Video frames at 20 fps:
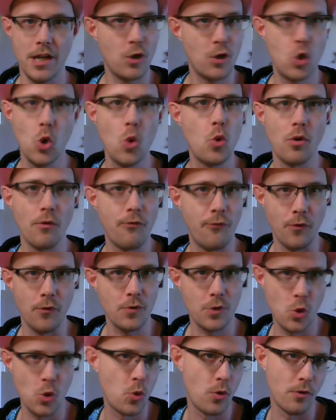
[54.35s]

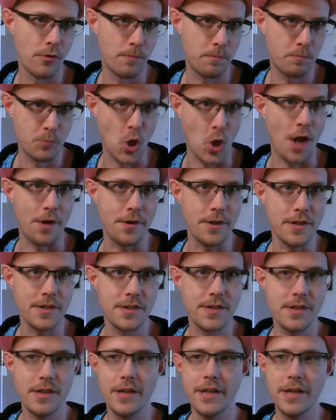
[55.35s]
Google products,